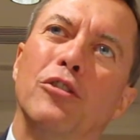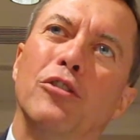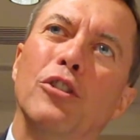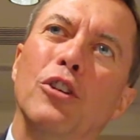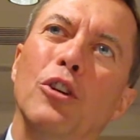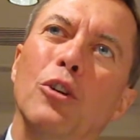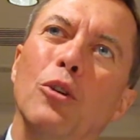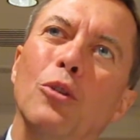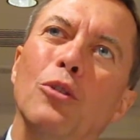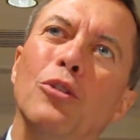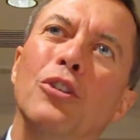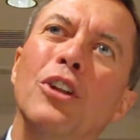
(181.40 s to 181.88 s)

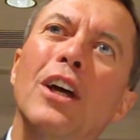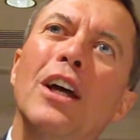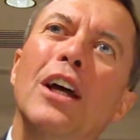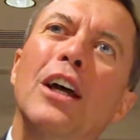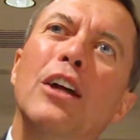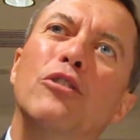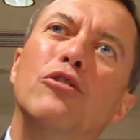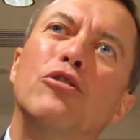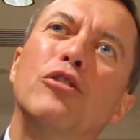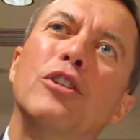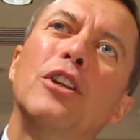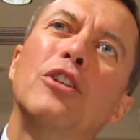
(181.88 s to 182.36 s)
use
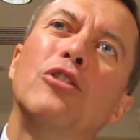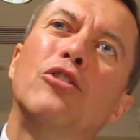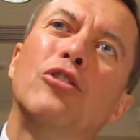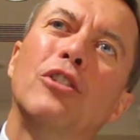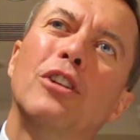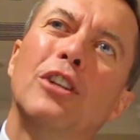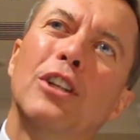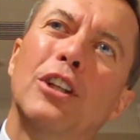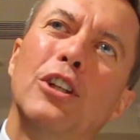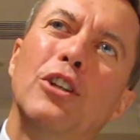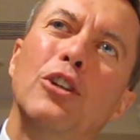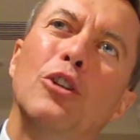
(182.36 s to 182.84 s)

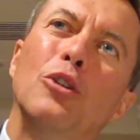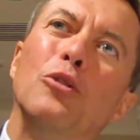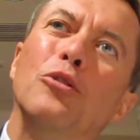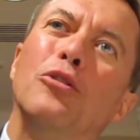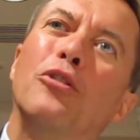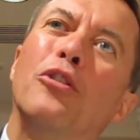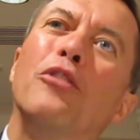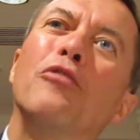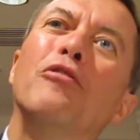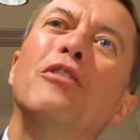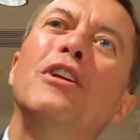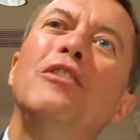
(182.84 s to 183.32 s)
traditionally
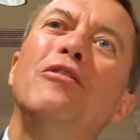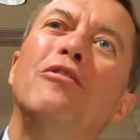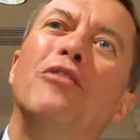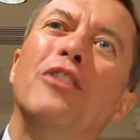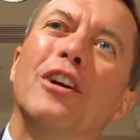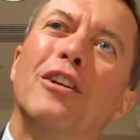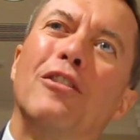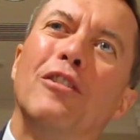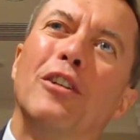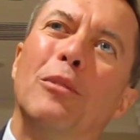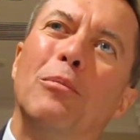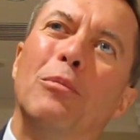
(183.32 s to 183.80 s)
use three
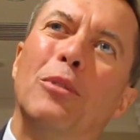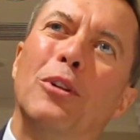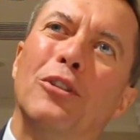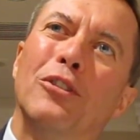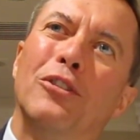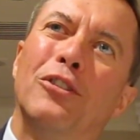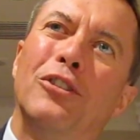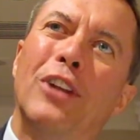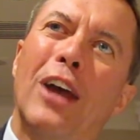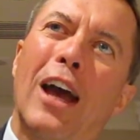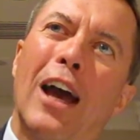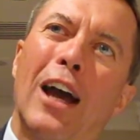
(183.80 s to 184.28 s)

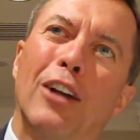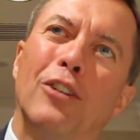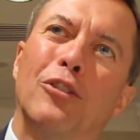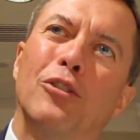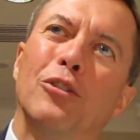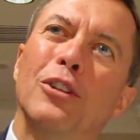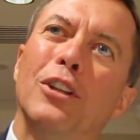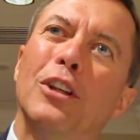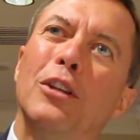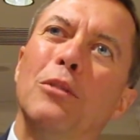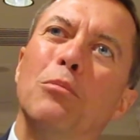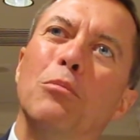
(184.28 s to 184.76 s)
variables to
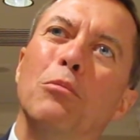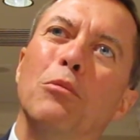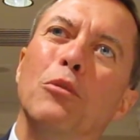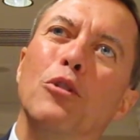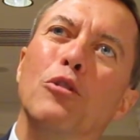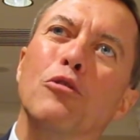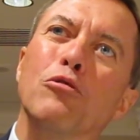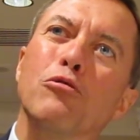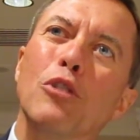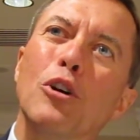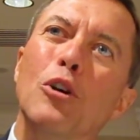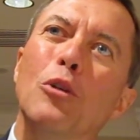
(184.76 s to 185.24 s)
actually
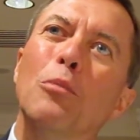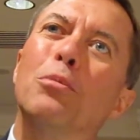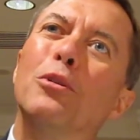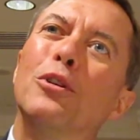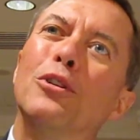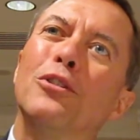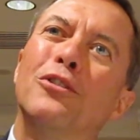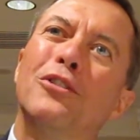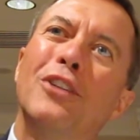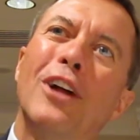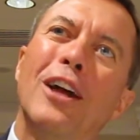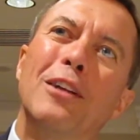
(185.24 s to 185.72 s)
group
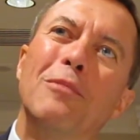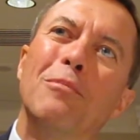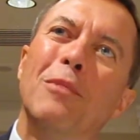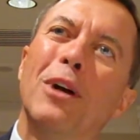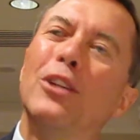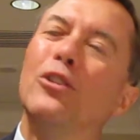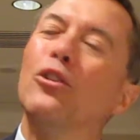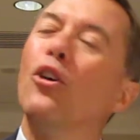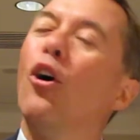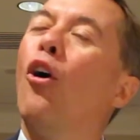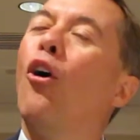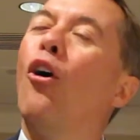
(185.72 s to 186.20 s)
or
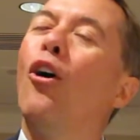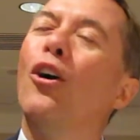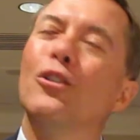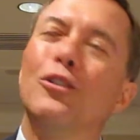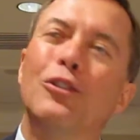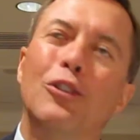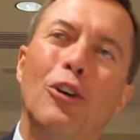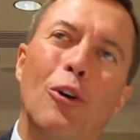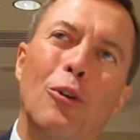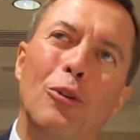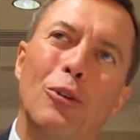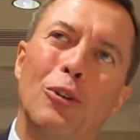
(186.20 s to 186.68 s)
segment all
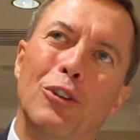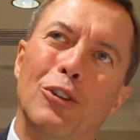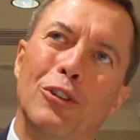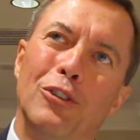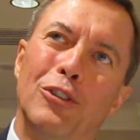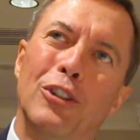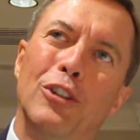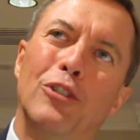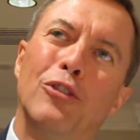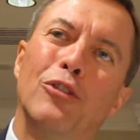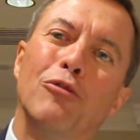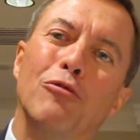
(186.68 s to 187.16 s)

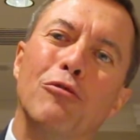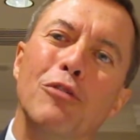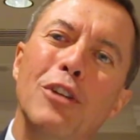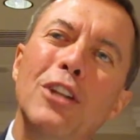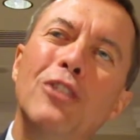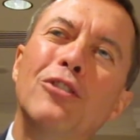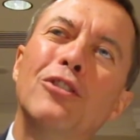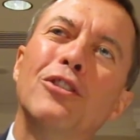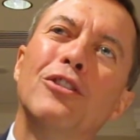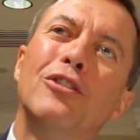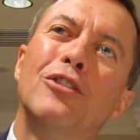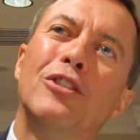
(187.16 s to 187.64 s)
donors. It's
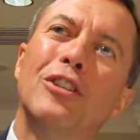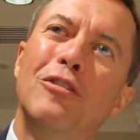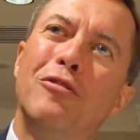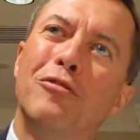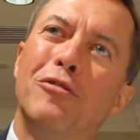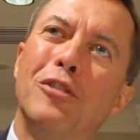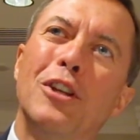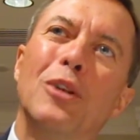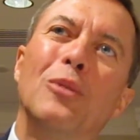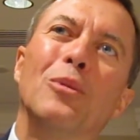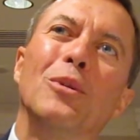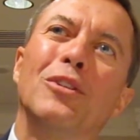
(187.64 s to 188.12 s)
recency,
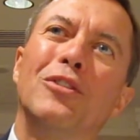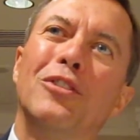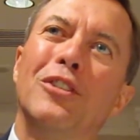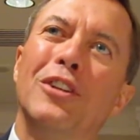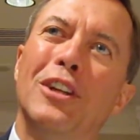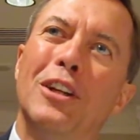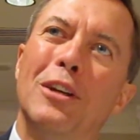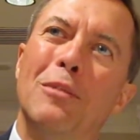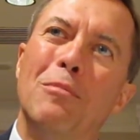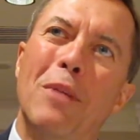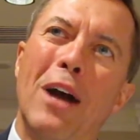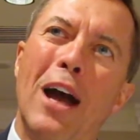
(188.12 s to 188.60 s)

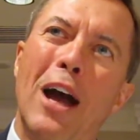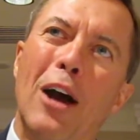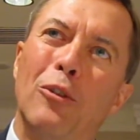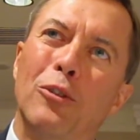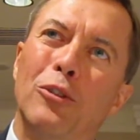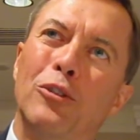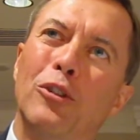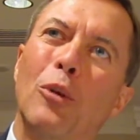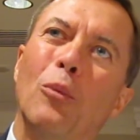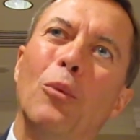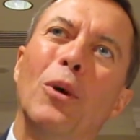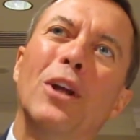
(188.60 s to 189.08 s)
frequency, and
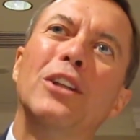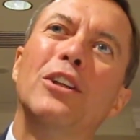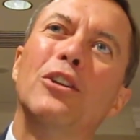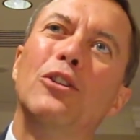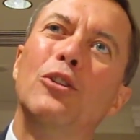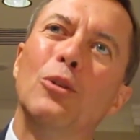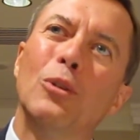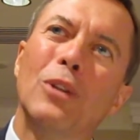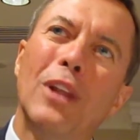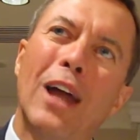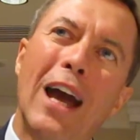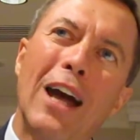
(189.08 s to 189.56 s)
amount. So when
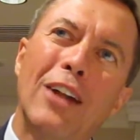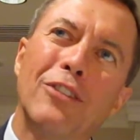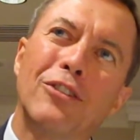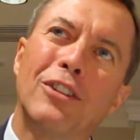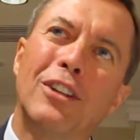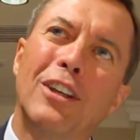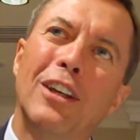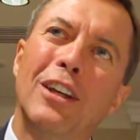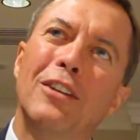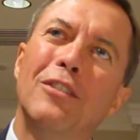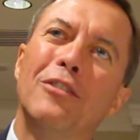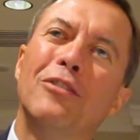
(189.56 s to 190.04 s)
did you
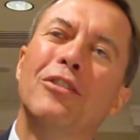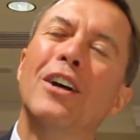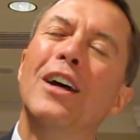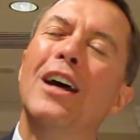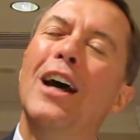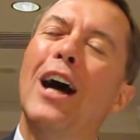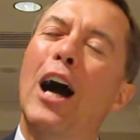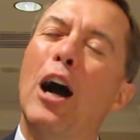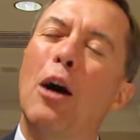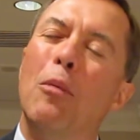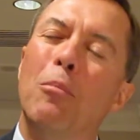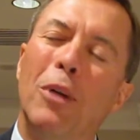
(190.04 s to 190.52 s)
last give,
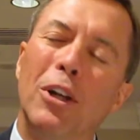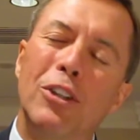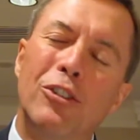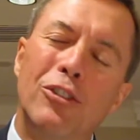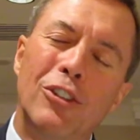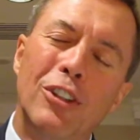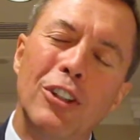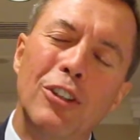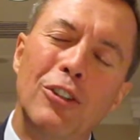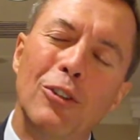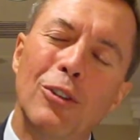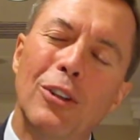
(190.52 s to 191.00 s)
how
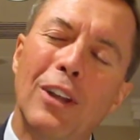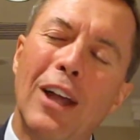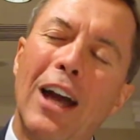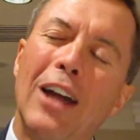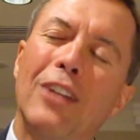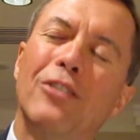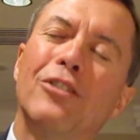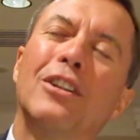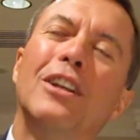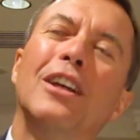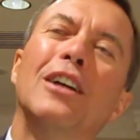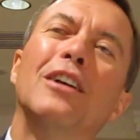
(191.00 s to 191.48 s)
much did you
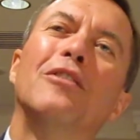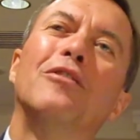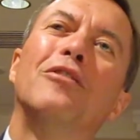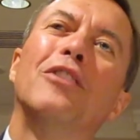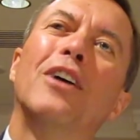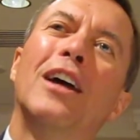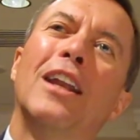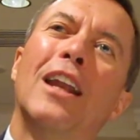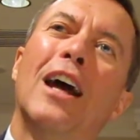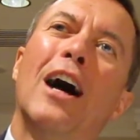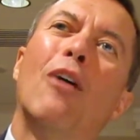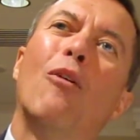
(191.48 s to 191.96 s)
last
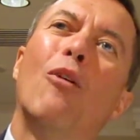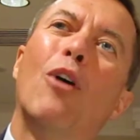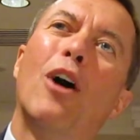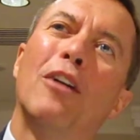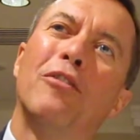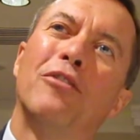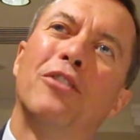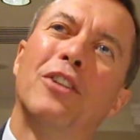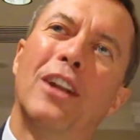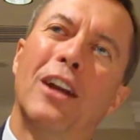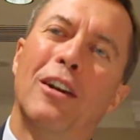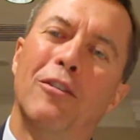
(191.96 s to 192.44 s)
give, and how
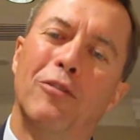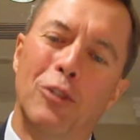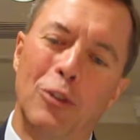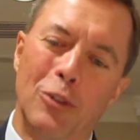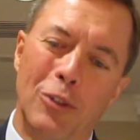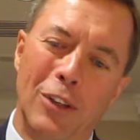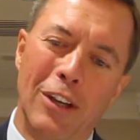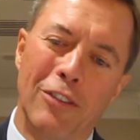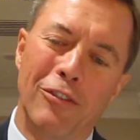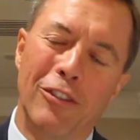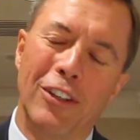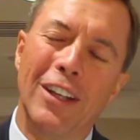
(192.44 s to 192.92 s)
often have you
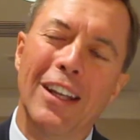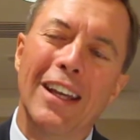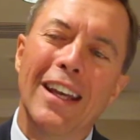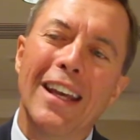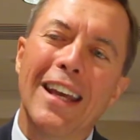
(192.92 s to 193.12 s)
given?